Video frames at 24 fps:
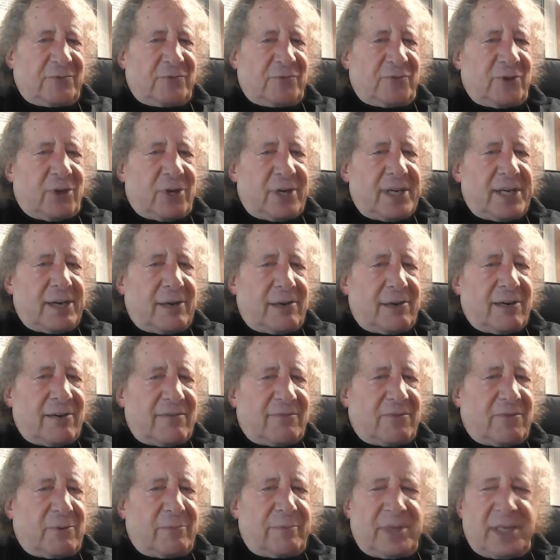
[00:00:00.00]
very
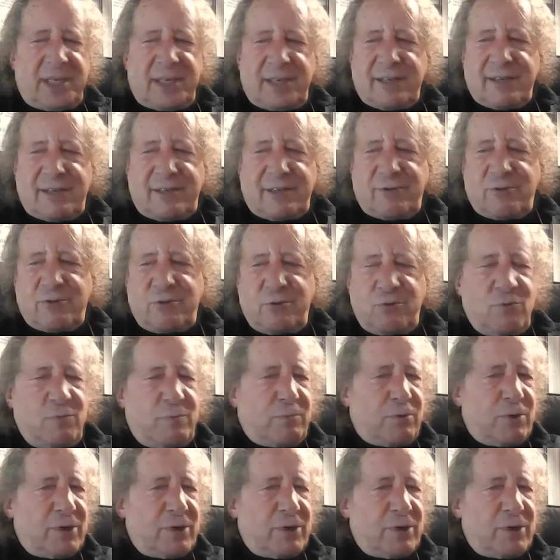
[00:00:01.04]
hard for me to know who